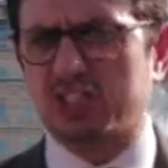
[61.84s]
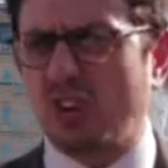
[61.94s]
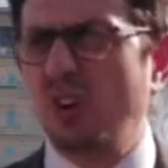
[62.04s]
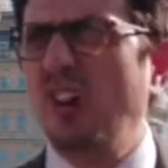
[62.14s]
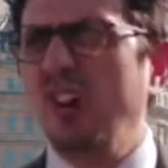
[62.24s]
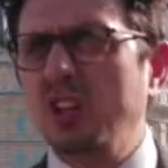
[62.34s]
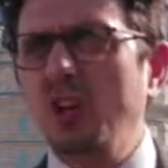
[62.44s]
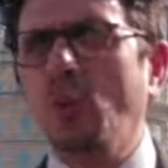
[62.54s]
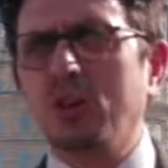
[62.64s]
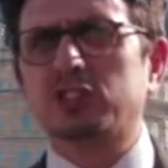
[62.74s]
So
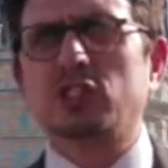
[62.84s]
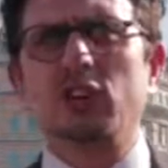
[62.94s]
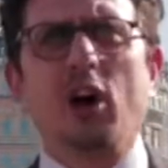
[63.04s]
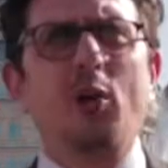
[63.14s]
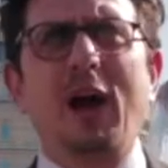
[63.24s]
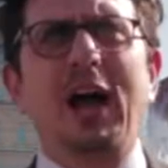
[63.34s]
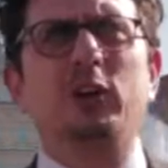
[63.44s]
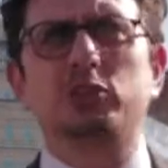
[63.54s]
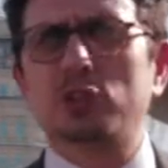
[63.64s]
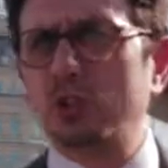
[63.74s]
you want to know
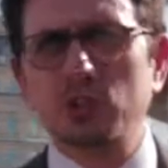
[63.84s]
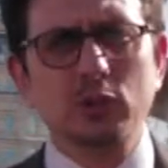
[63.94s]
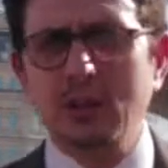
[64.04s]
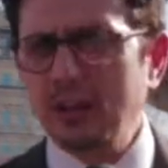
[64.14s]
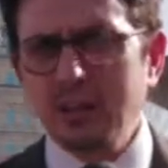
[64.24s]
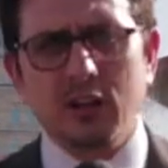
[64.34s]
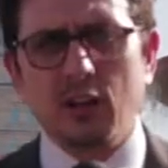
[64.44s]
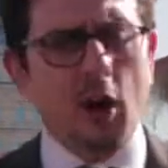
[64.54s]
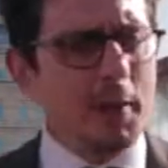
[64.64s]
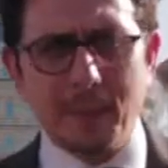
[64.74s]
how to
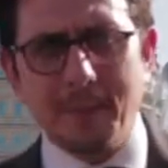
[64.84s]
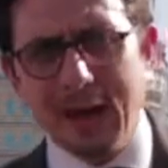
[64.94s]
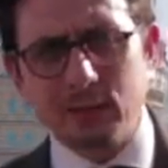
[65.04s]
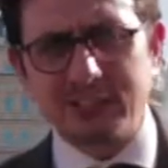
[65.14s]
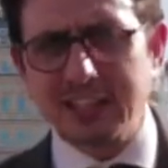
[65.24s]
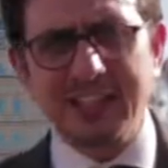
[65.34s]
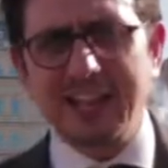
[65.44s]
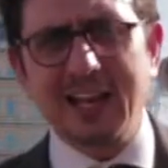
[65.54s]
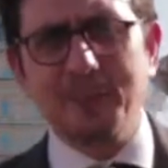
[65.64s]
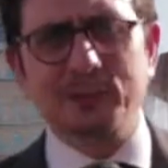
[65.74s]
climb a mountain,
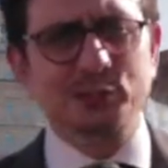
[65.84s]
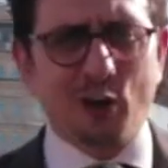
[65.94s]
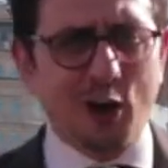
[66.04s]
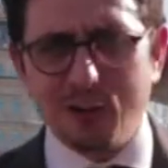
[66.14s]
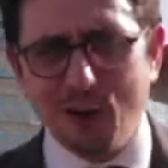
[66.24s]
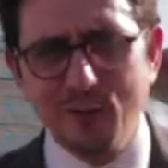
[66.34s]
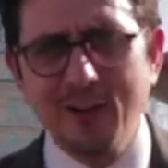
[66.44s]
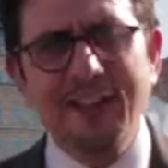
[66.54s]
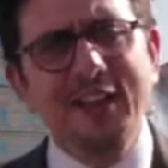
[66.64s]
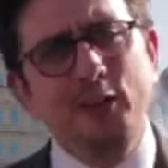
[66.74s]
Kilimanjaro,
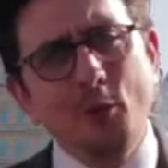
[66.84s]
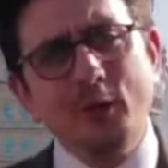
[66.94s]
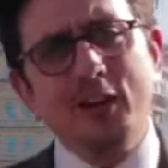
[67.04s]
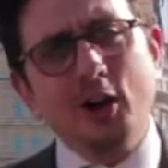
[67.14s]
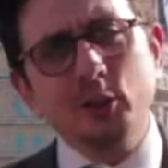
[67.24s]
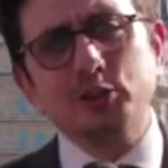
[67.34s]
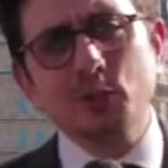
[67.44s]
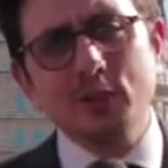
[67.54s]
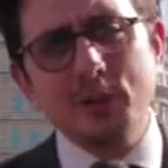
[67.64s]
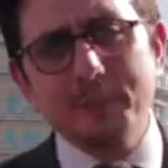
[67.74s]
you want to go
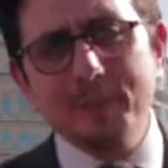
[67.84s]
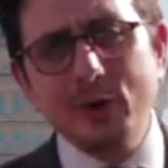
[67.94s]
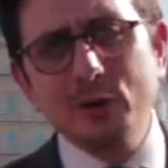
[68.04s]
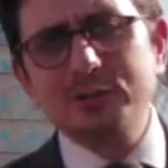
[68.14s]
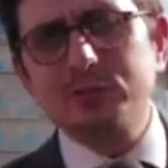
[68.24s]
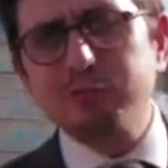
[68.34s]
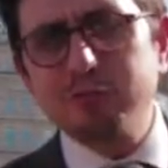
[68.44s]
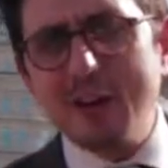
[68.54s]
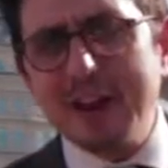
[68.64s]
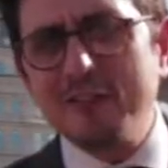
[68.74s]
to the most
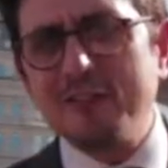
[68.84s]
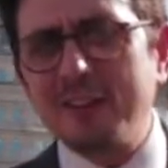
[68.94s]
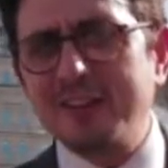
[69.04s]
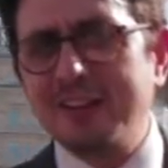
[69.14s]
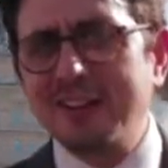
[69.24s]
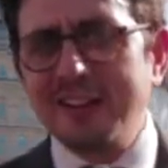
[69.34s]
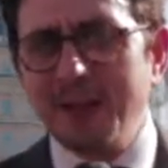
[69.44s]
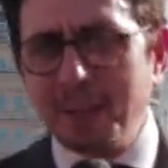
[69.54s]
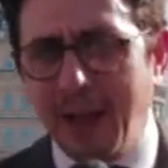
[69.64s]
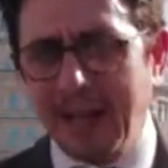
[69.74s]
relevant
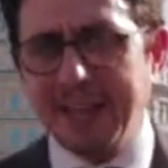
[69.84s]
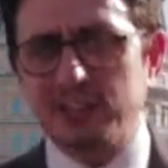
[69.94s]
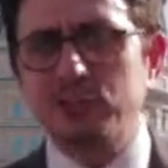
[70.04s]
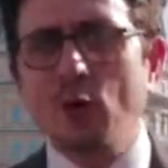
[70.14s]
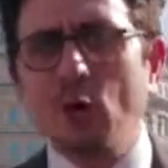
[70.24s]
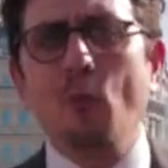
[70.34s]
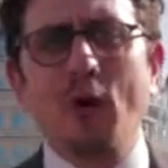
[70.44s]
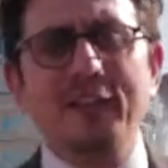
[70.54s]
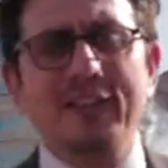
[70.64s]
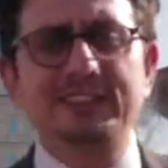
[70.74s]
page, not
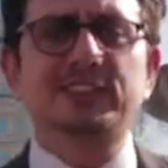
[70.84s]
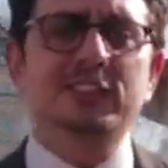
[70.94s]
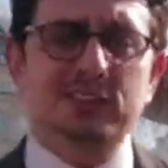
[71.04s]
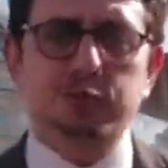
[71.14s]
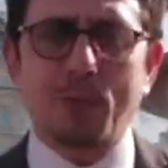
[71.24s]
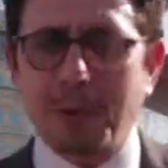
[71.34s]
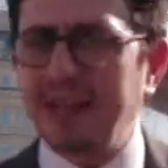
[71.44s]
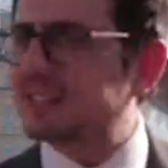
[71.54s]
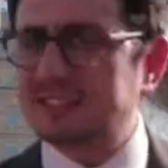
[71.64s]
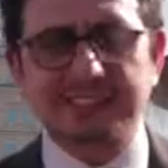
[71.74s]
one that just
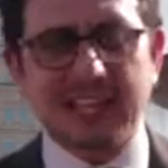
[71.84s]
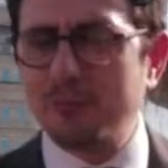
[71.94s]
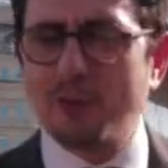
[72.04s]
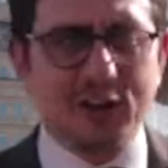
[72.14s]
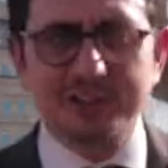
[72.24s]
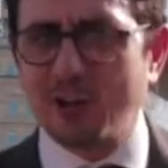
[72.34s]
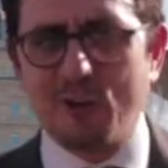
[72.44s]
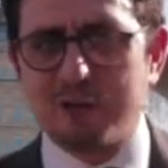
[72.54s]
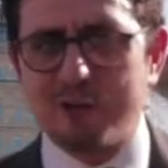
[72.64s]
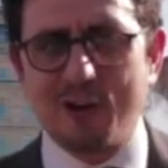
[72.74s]
repeats the same words
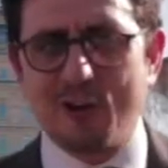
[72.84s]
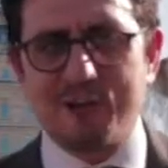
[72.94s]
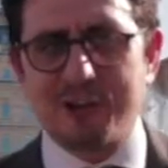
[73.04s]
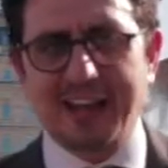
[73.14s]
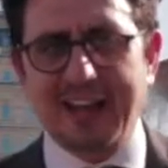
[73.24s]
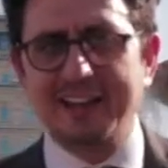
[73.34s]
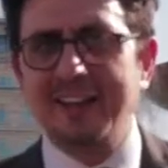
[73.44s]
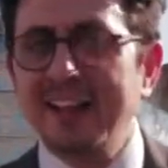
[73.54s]
over and over again.